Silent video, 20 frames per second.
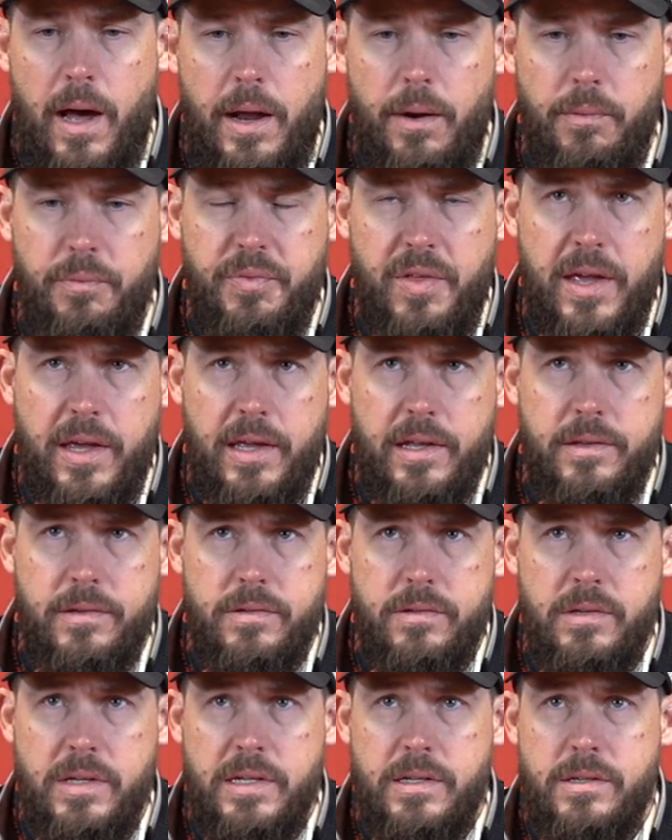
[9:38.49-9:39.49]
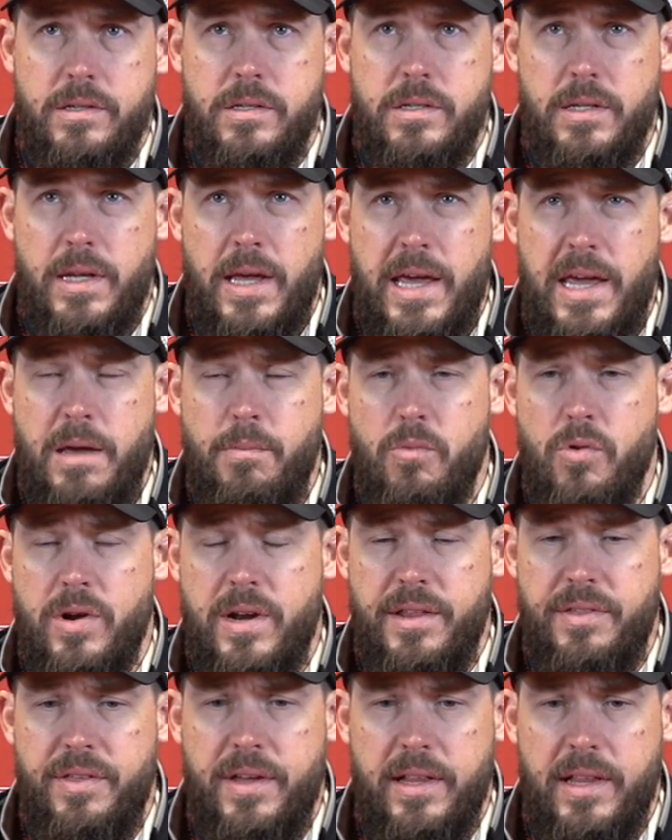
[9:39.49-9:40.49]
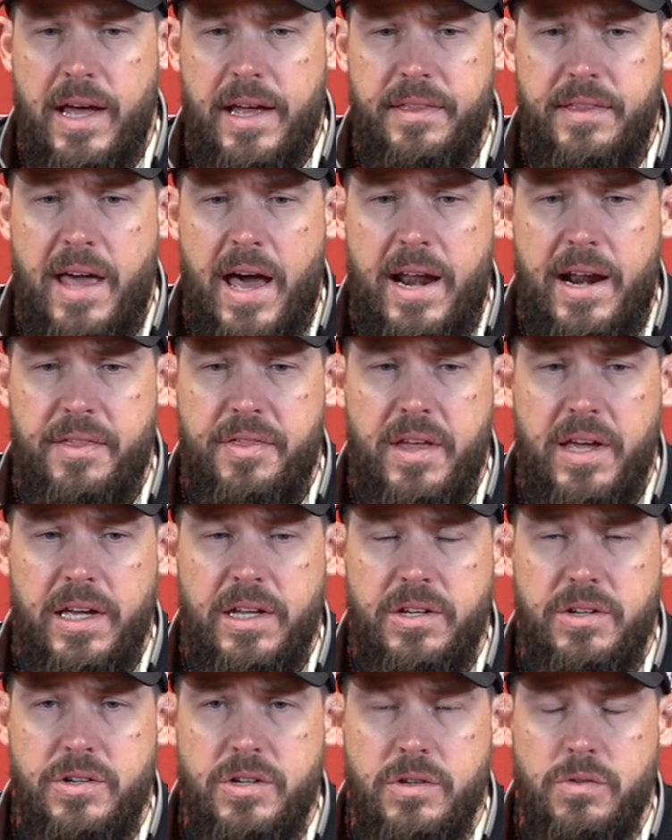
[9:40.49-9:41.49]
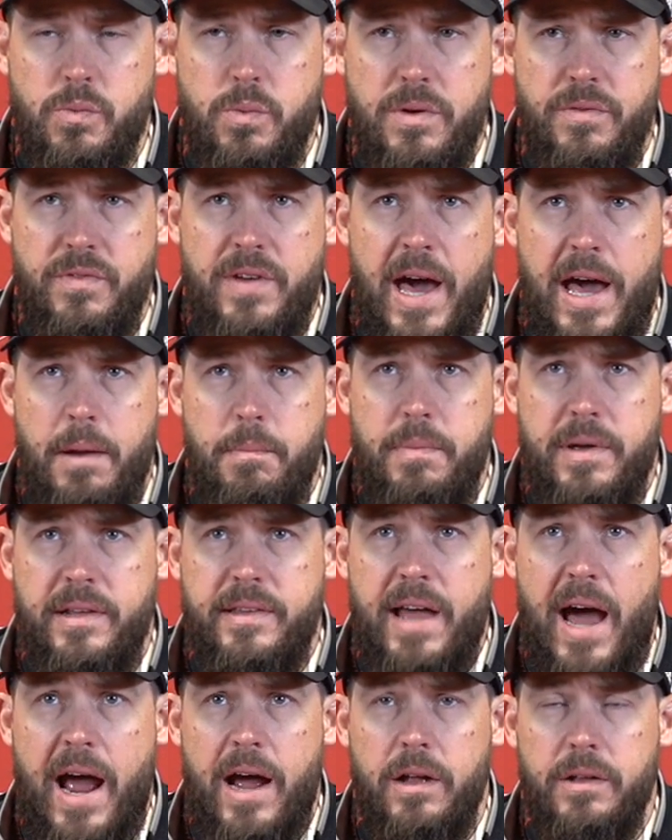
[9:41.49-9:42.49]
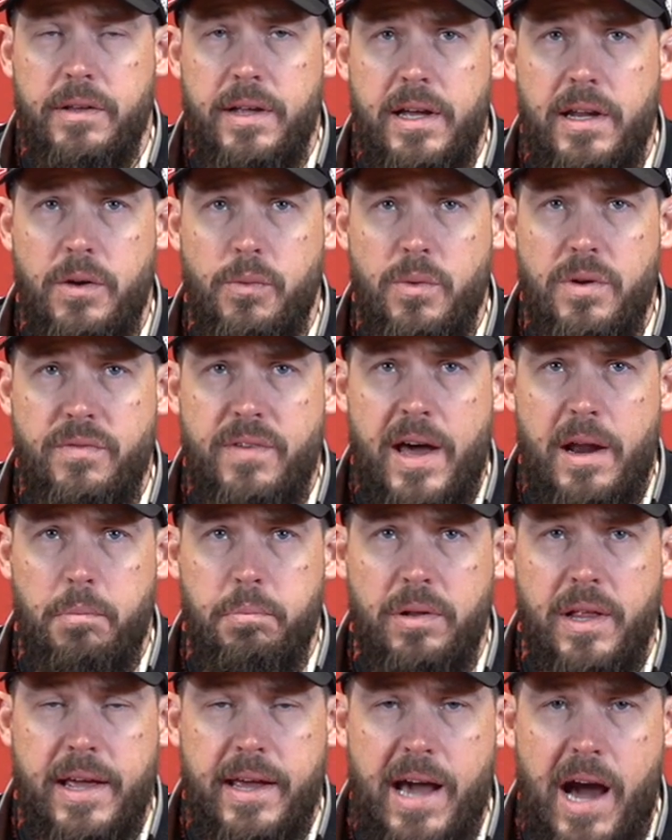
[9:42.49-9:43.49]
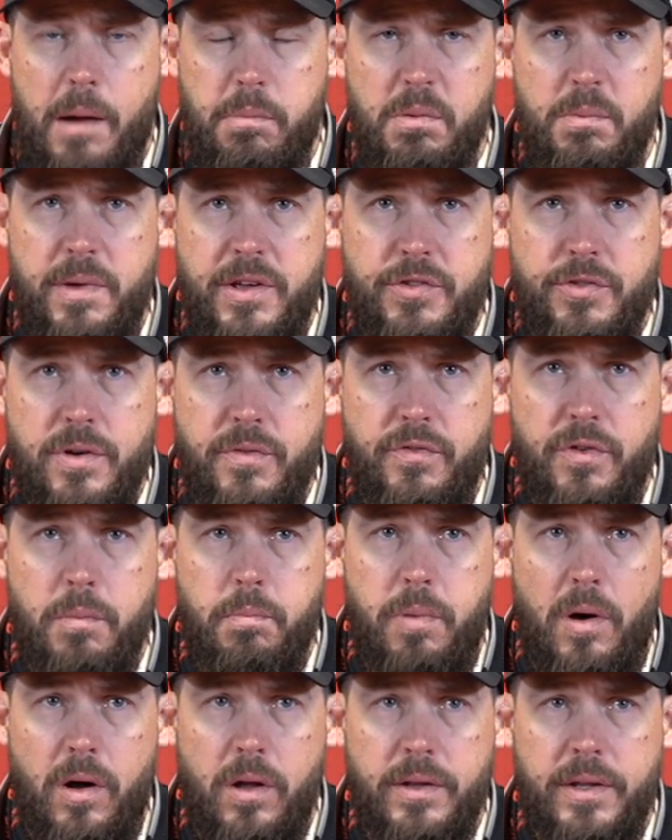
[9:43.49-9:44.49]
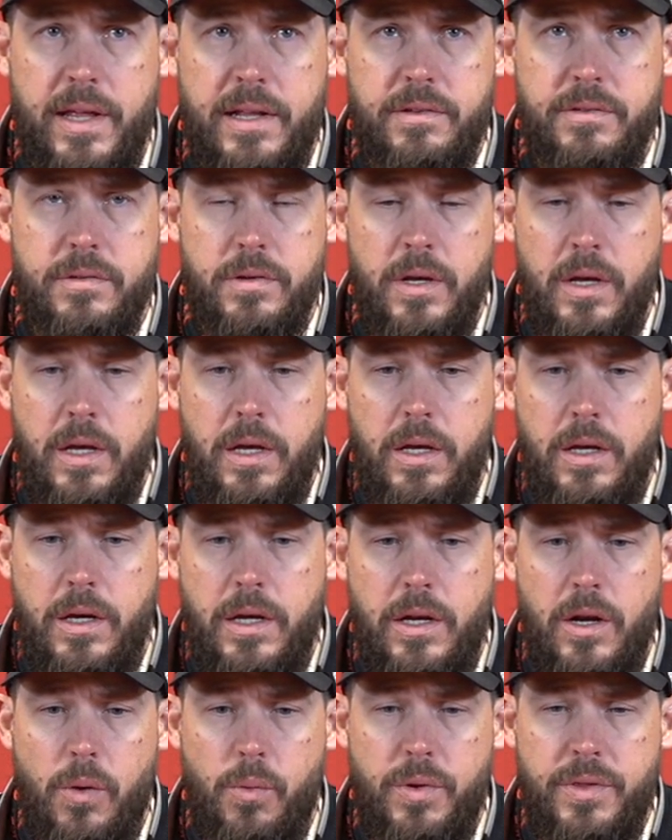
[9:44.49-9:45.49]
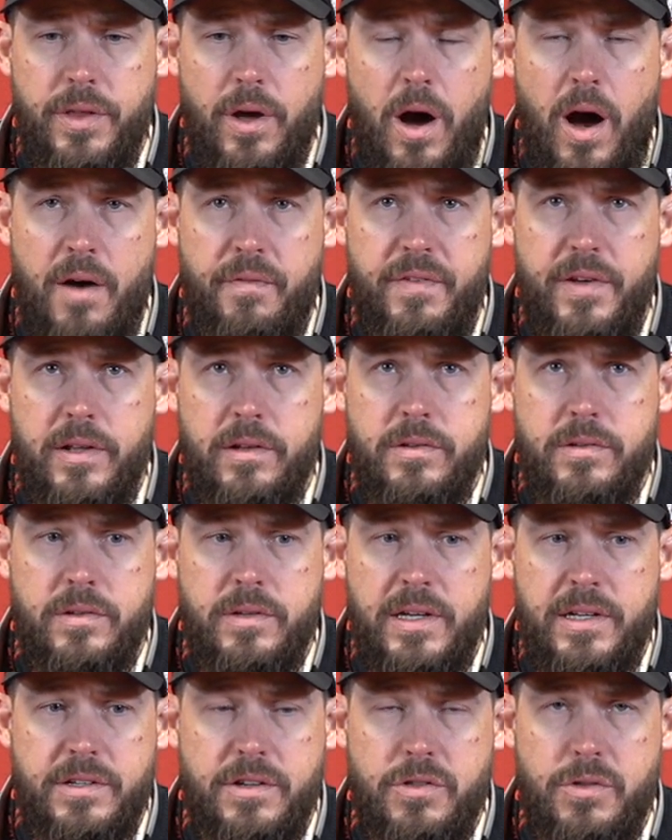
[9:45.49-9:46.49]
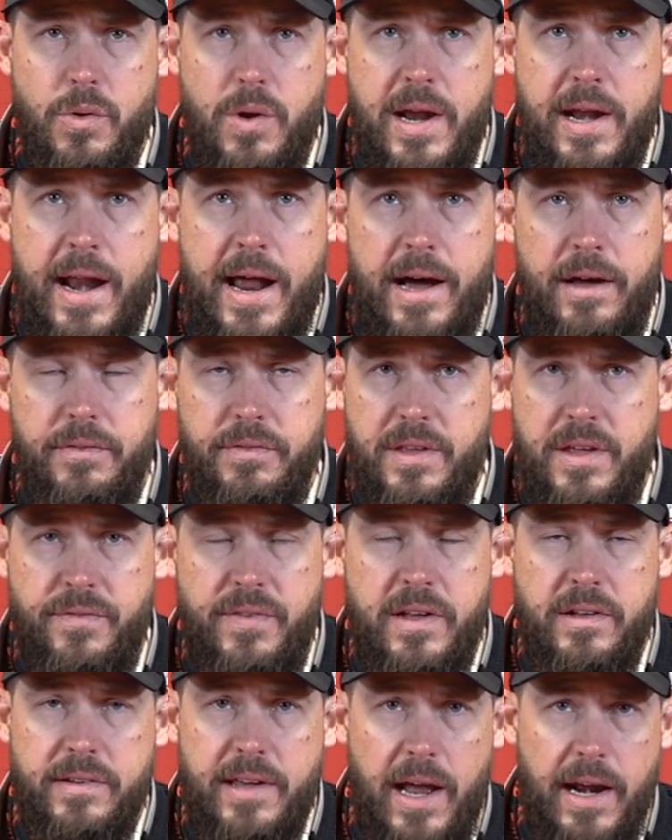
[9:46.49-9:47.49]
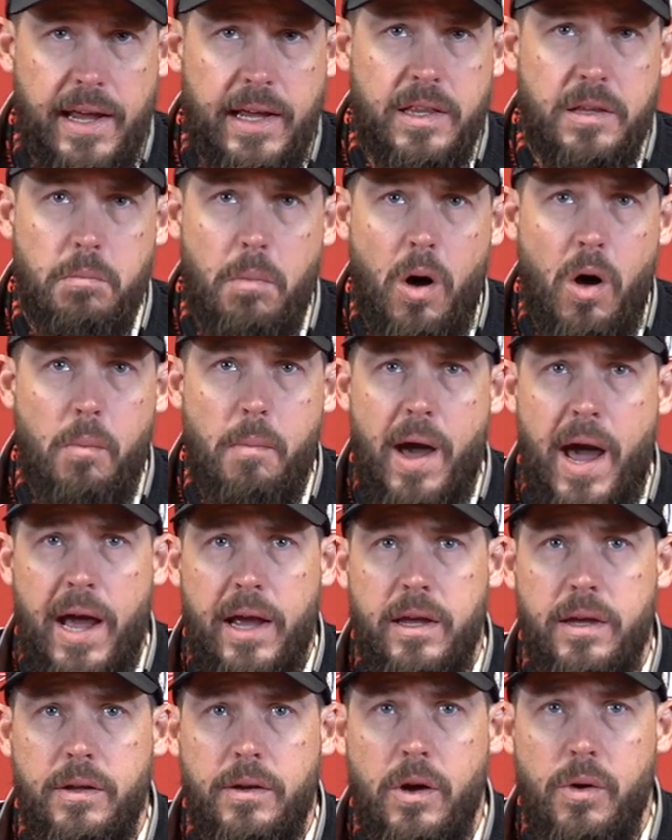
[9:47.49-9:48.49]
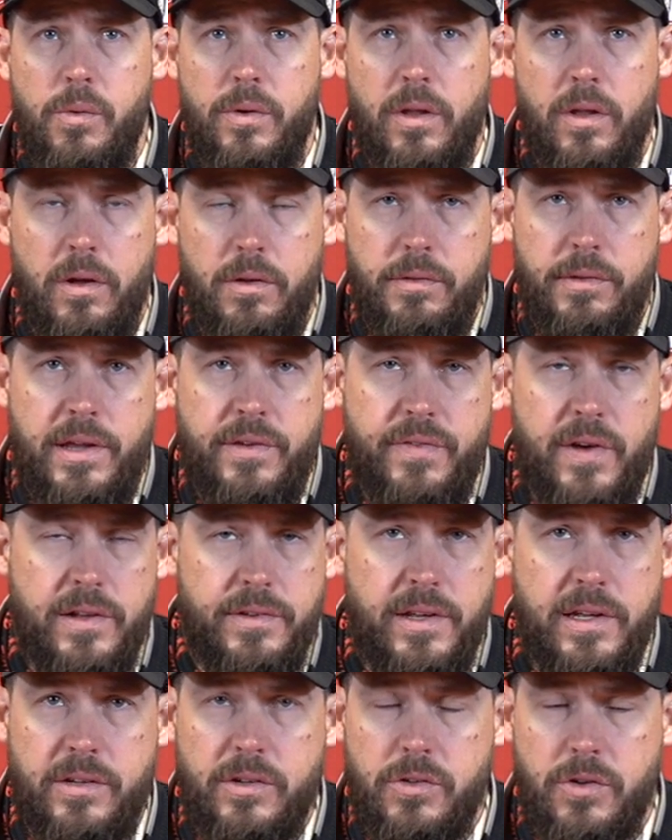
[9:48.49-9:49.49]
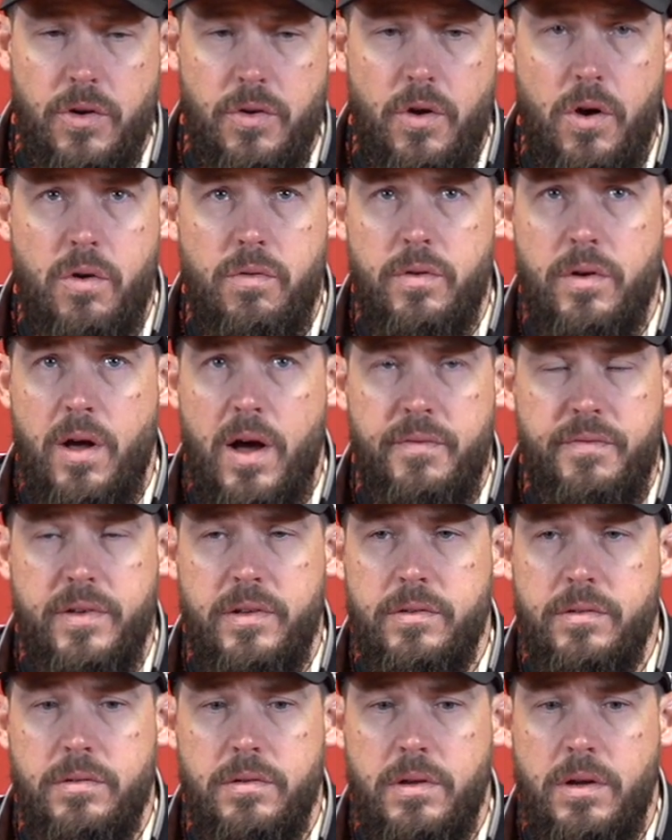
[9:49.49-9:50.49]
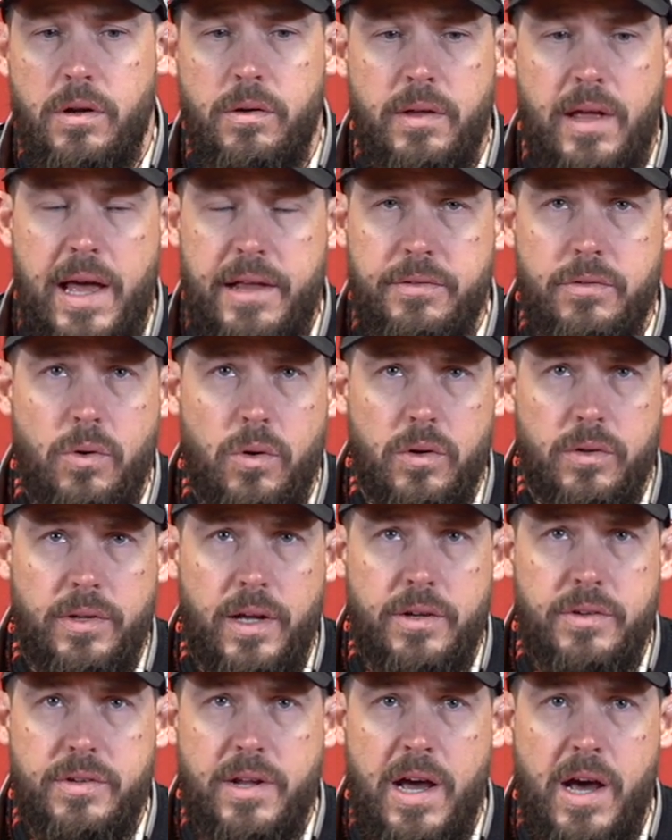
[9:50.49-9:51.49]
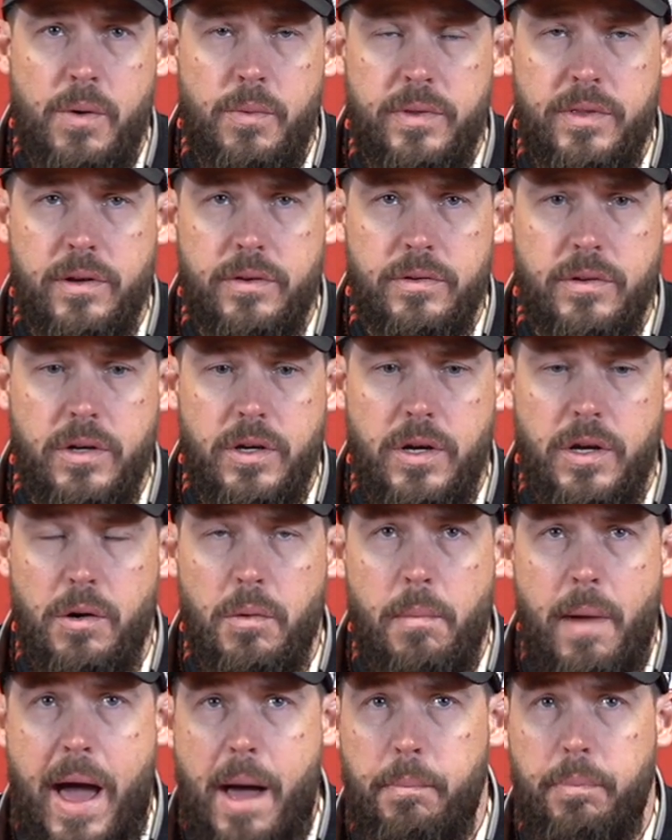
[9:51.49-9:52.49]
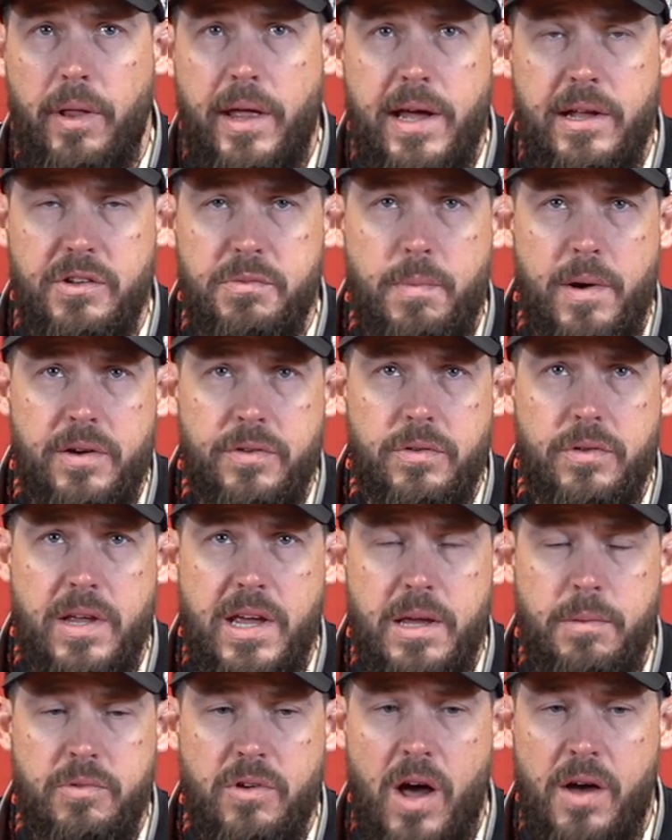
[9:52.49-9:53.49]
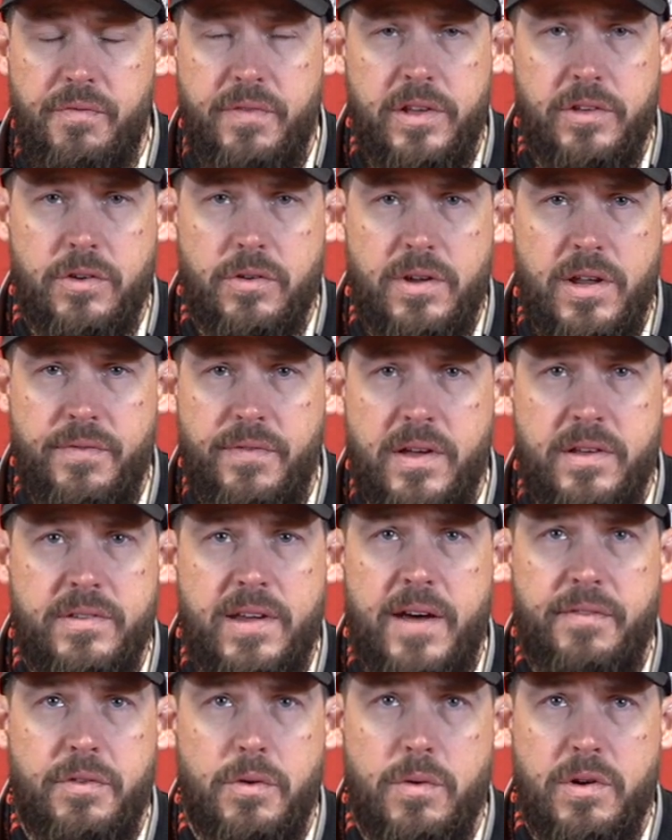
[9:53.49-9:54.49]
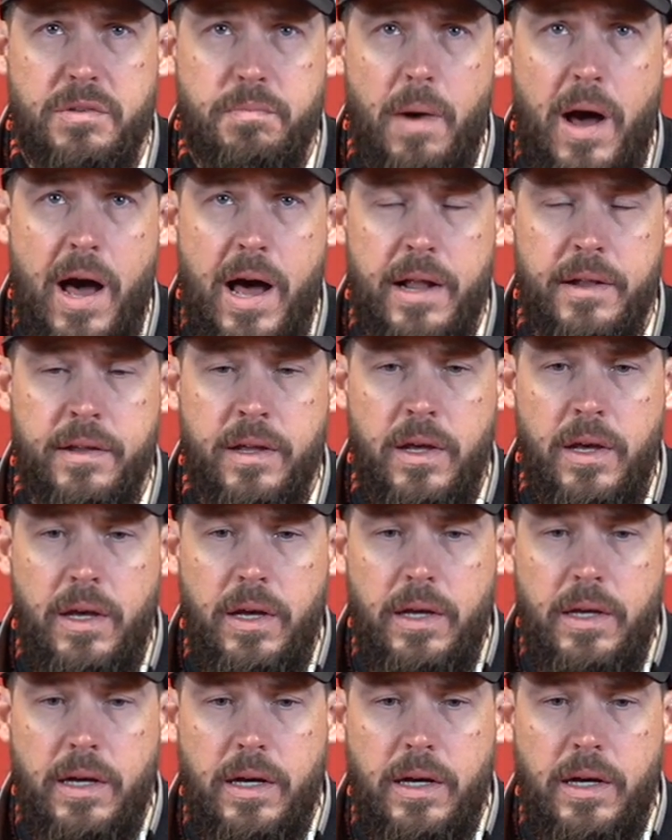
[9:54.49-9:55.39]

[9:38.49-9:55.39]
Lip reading: I don't think it's scheme or anything like that. I think it's just we've got to be dialed in and we've got to play complementary football. And that's, you know, when the offense gets a three and out, defense got to get the ball back. You know, when the defense gets a turnover, offense, you know, has to score a touchdown. When there's a good or bad play on special teams, offense or defense have to respond.